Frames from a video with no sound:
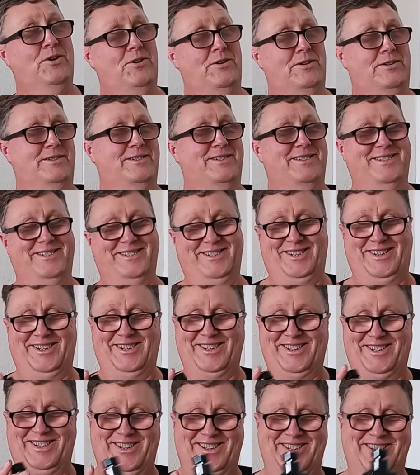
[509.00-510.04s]
I
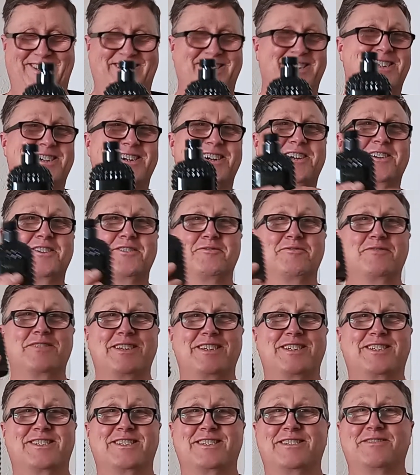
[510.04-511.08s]
love
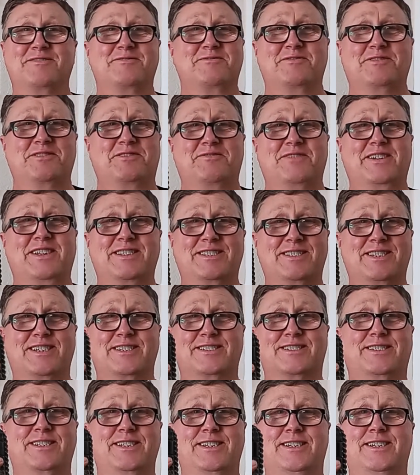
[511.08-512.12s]
this. It's
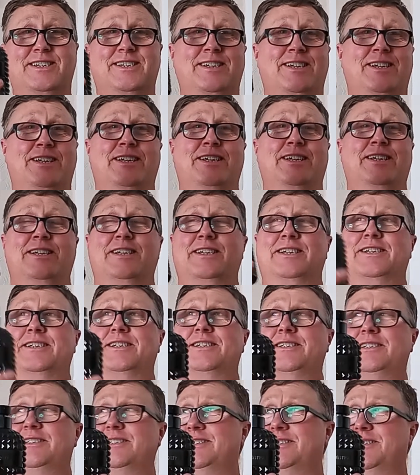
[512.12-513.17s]
fantastic.
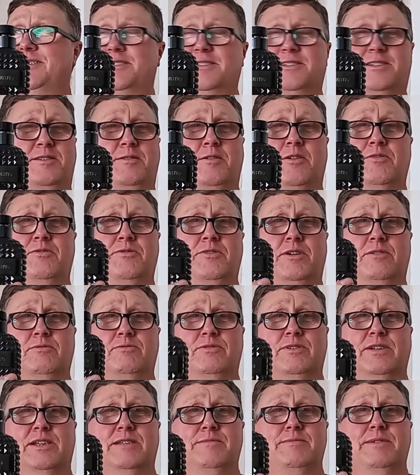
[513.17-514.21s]
And I, would
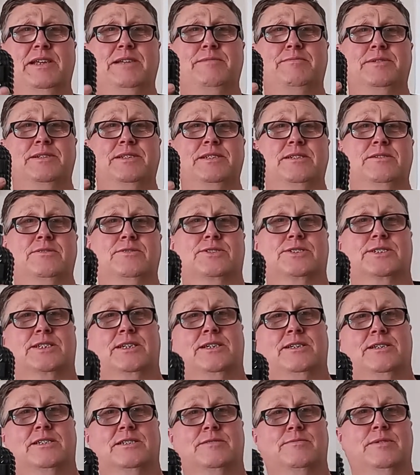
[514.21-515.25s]
recommend anybody who's
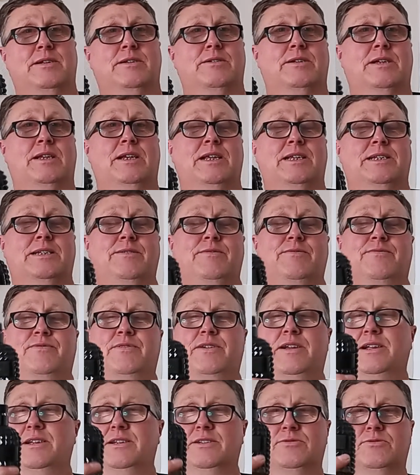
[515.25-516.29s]
seen this about collecting
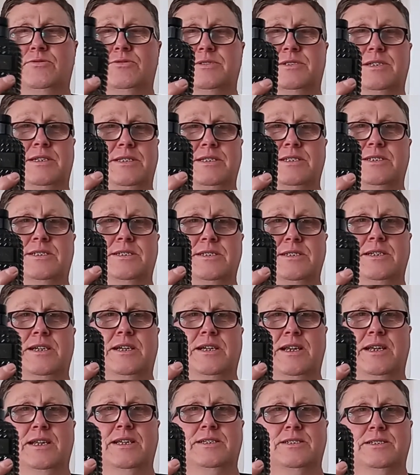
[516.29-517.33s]
fragrances, or have this in your
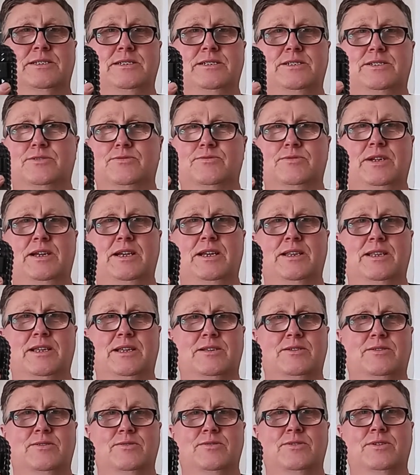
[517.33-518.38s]
collection. It's really
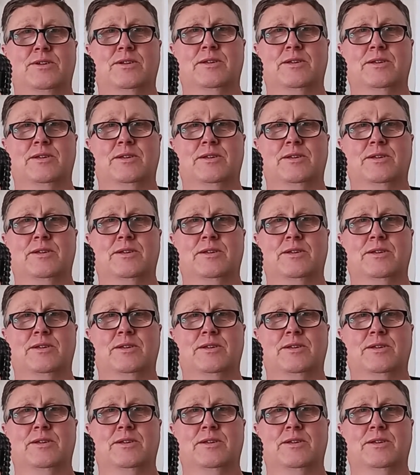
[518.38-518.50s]
that good.